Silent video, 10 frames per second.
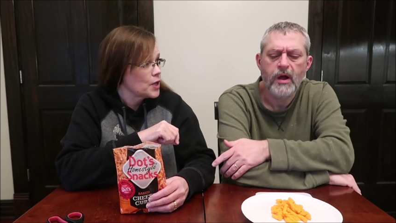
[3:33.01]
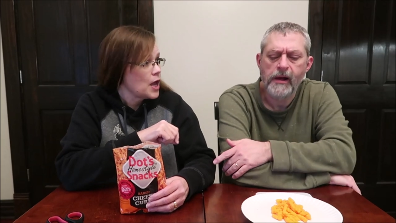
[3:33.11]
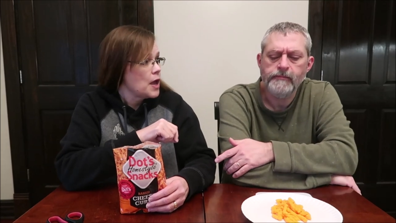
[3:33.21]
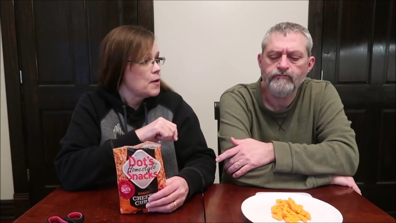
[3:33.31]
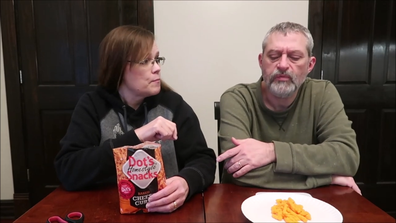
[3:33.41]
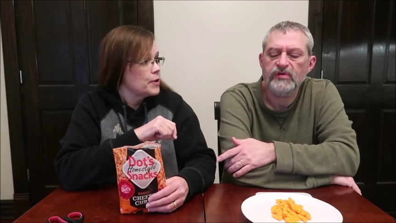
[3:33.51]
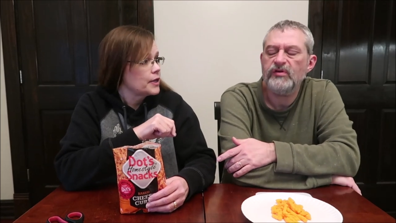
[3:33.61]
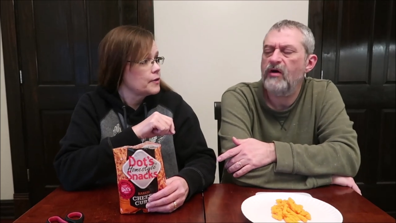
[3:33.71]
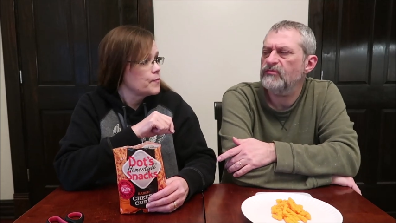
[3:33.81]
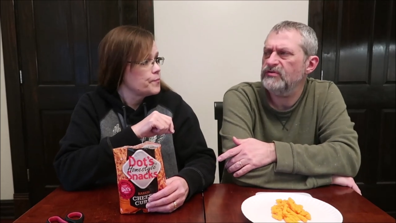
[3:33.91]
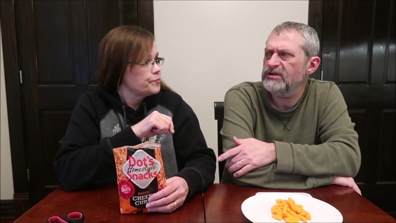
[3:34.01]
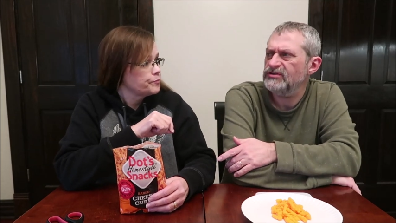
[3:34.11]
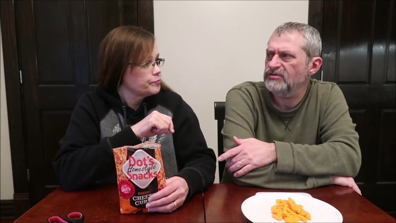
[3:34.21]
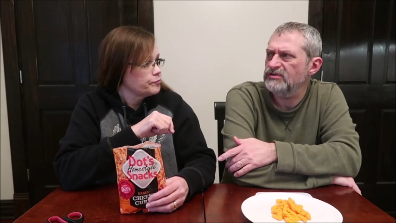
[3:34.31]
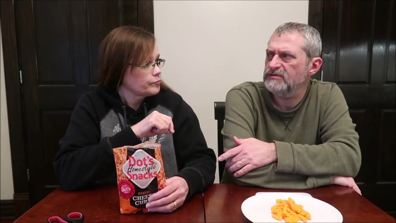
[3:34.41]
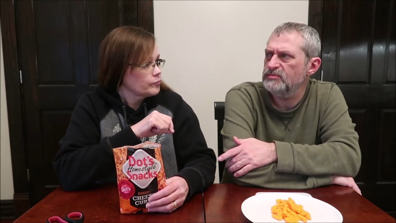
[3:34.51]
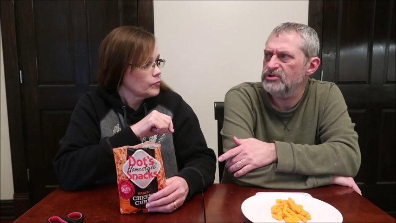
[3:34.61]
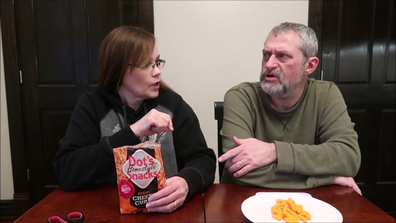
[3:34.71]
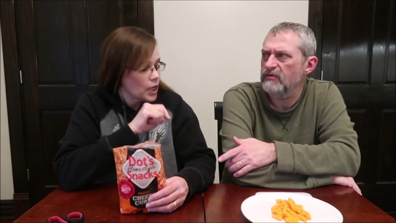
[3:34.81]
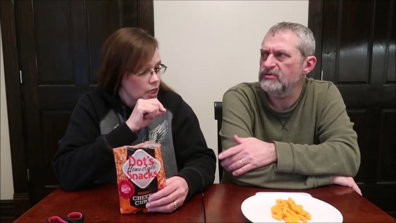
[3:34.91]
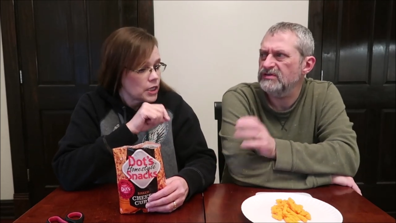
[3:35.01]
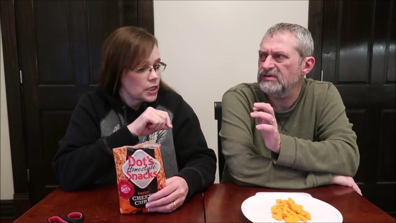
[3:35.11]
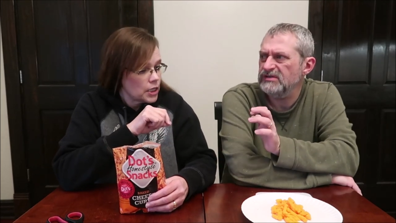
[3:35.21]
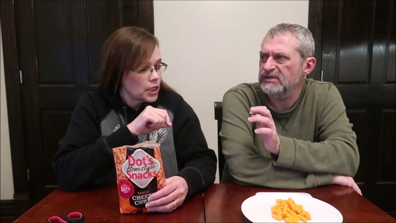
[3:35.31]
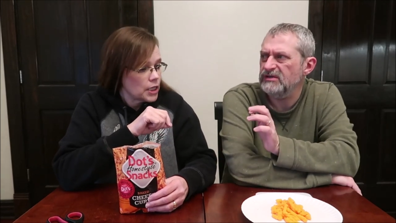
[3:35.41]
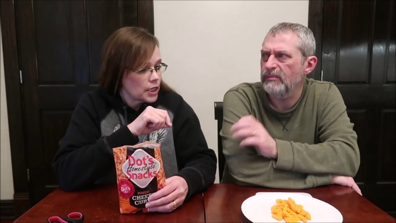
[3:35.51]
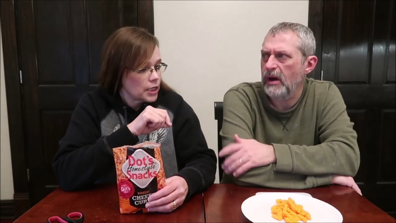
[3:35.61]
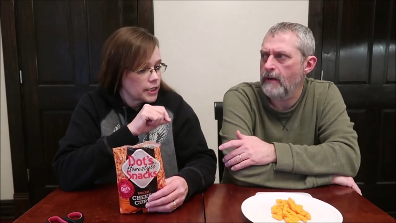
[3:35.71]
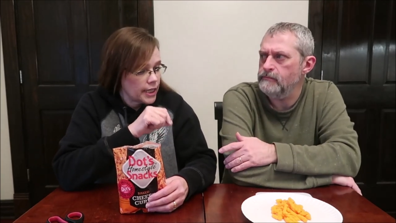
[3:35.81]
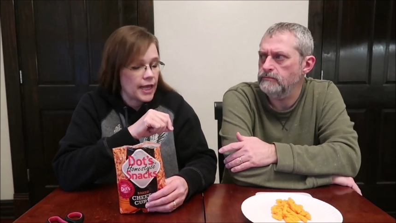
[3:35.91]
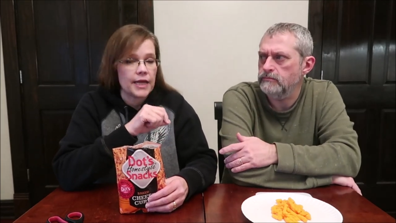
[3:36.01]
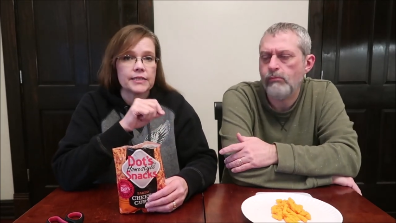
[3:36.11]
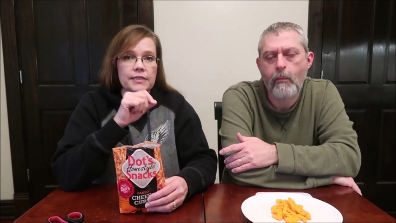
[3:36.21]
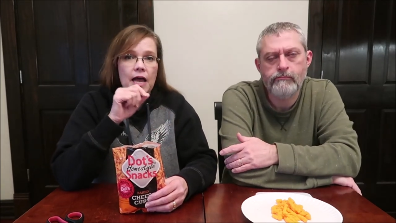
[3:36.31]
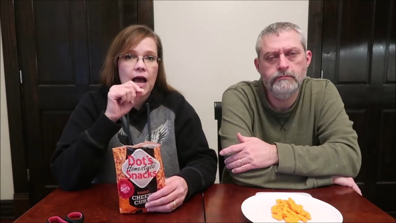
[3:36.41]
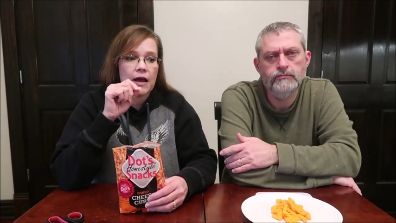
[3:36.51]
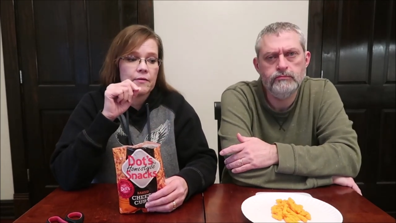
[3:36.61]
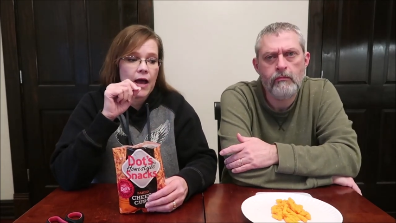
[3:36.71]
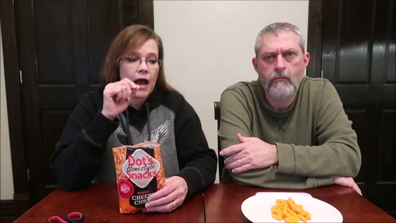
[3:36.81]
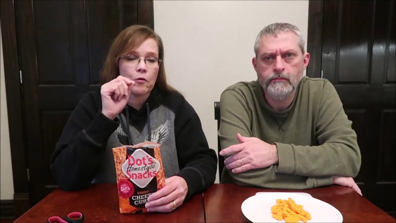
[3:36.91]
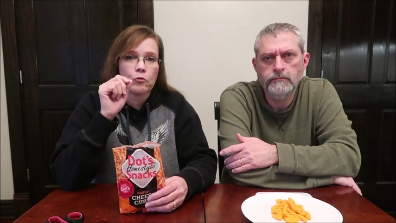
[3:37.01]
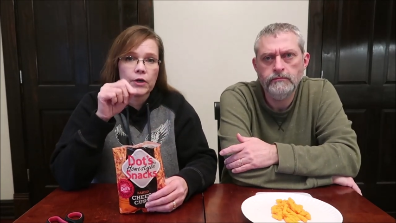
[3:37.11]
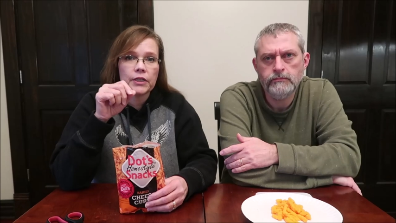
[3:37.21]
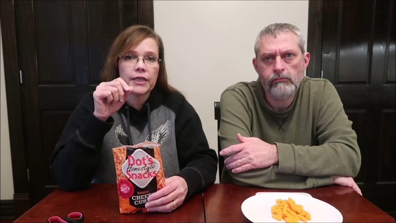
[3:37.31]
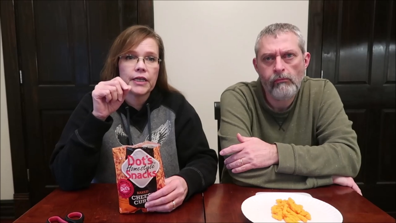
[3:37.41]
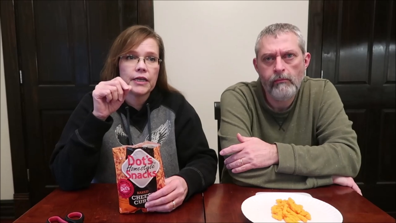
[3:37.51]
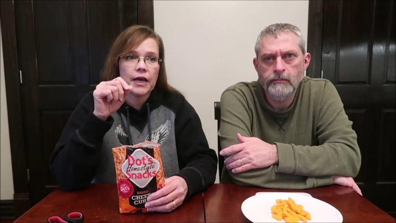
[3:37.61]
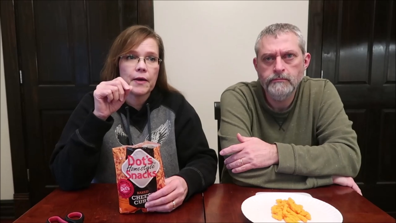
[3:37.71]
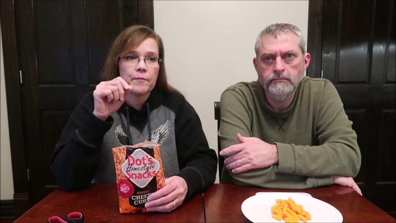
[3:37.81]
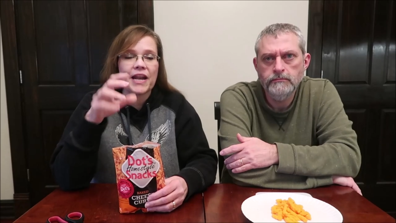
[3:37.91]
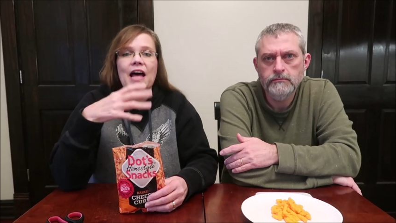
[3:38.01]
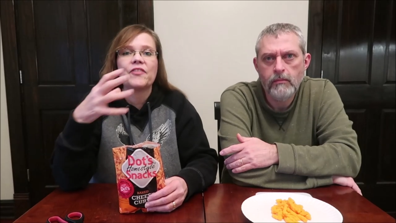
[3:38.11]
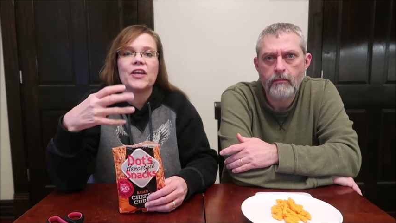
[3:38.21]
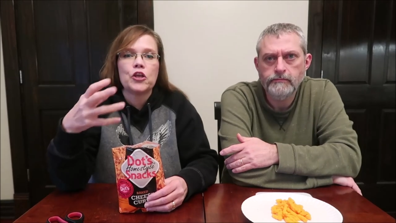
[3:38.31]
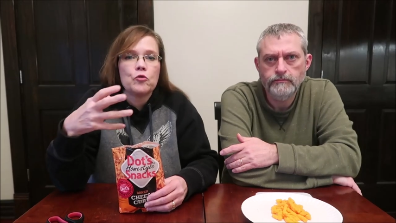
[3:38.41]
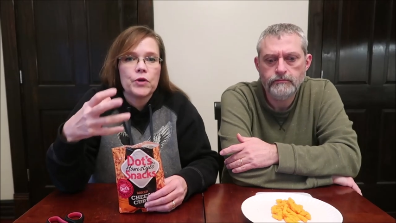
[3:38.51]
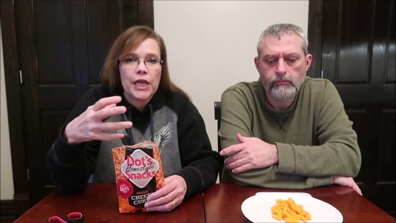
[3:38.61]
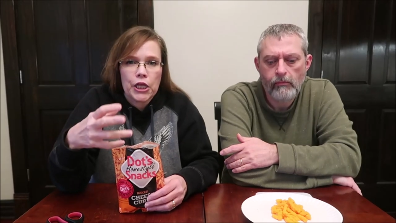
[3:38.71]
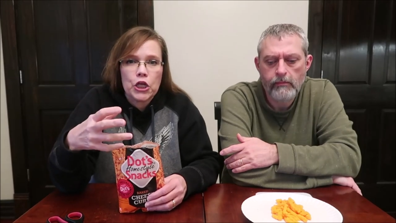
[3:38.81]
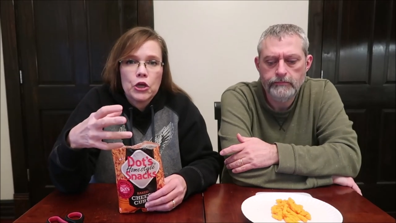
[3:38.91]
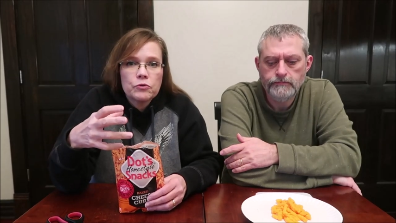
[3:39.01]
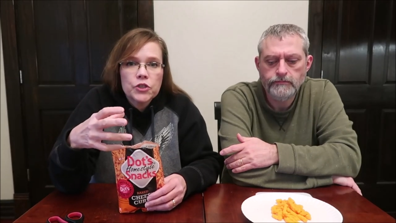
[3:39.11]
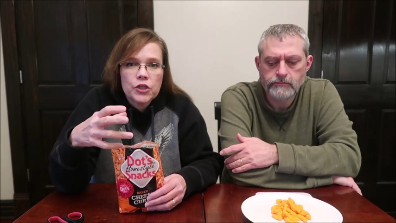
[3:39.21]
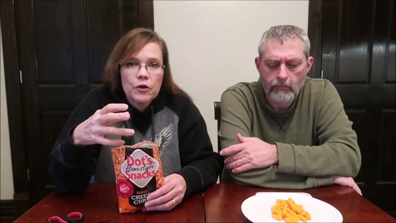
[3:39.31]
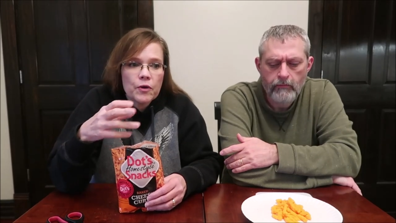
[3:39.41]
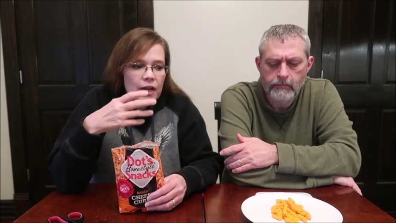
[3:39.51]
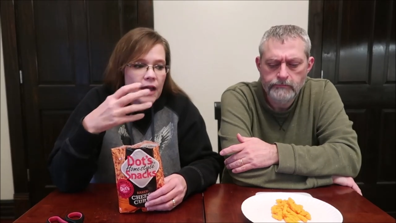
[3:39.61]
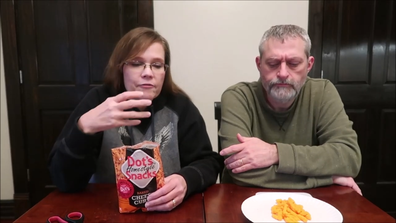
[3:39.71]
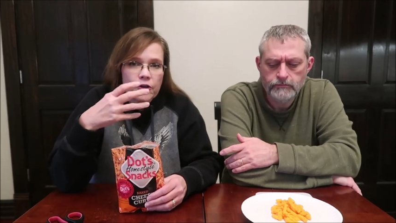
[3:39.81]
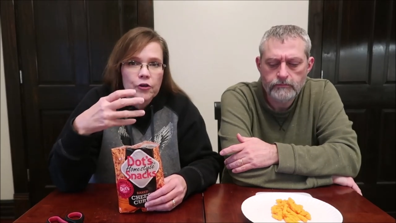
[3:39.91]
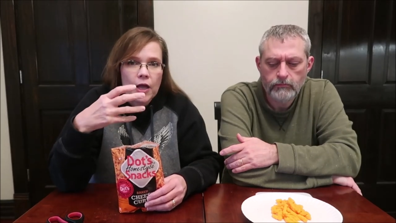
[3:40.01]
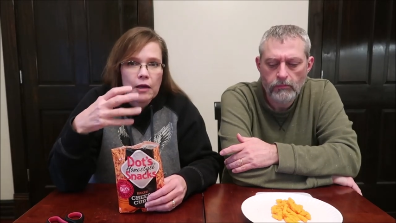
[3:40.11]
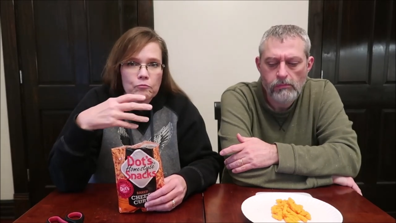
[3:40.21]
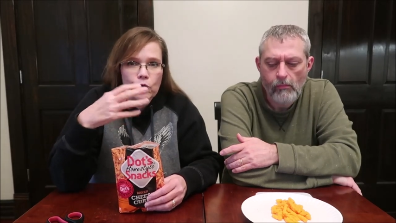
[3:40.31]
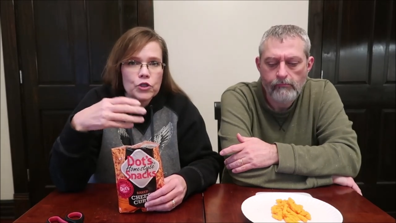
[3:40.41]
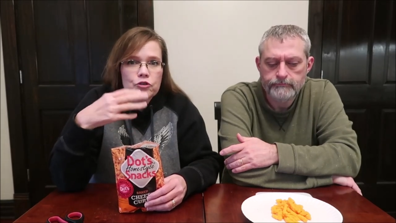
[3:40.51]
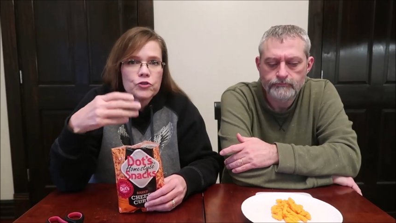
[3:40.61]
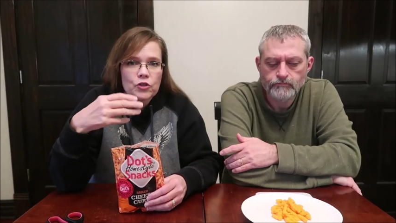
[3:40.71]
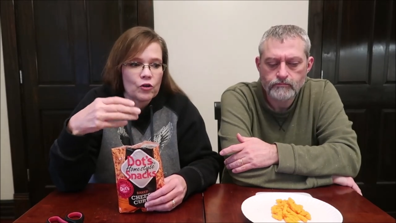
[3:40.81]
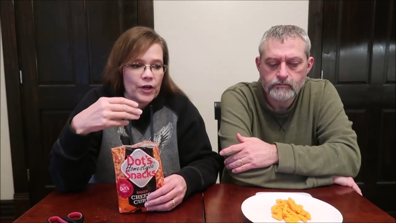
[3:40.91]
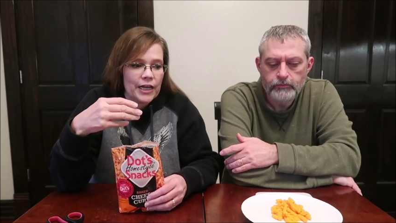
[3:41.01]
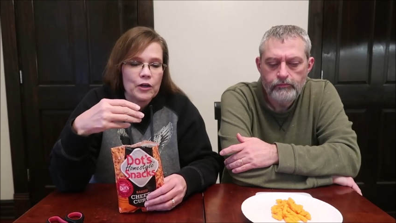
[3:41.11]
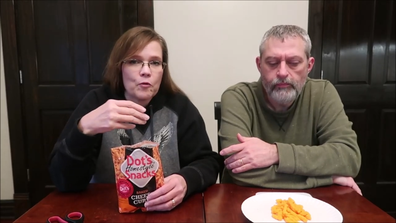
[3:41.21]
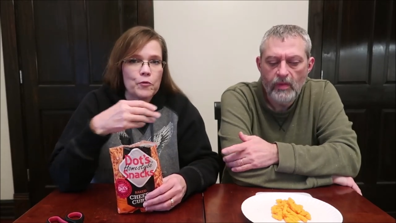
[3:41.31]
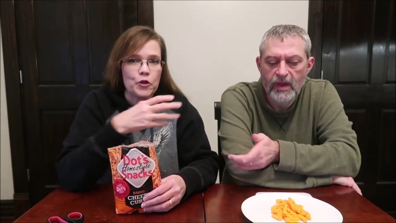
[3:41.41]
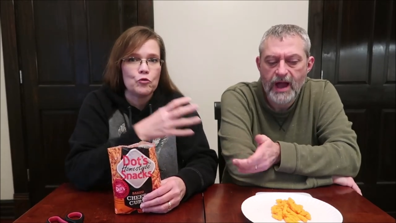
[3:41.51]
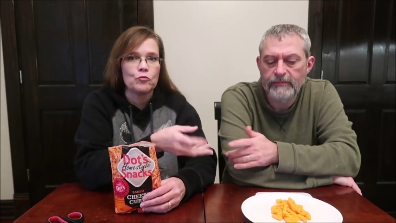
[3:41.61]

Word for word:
Speaker 1: Yeah, the but, softer texture does put you off just a little bit.
Speaker 2: Yes, I, I really, uh, but I think you would get used to it mm -hmm. after, once you start eating them. Yeah,